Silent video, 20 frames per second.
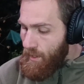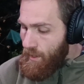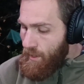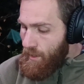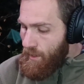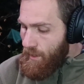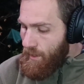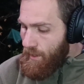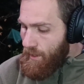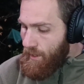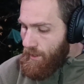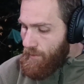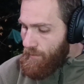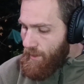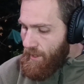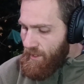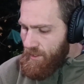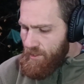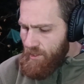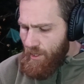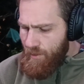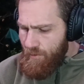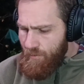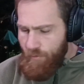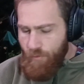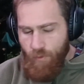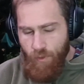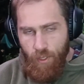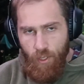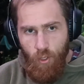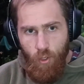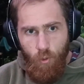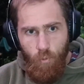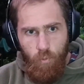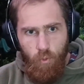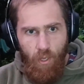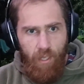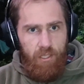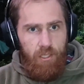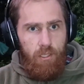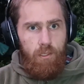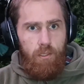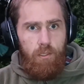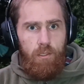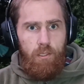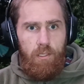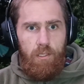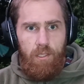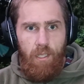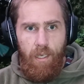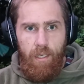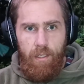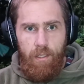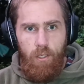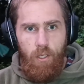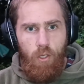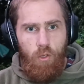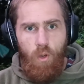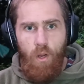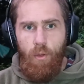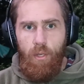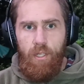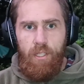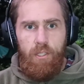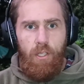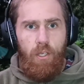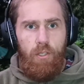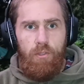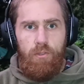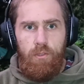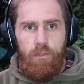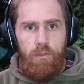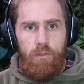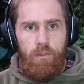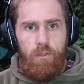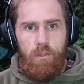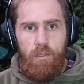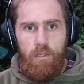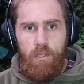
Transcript: And don't feel pressured to take heroic doses.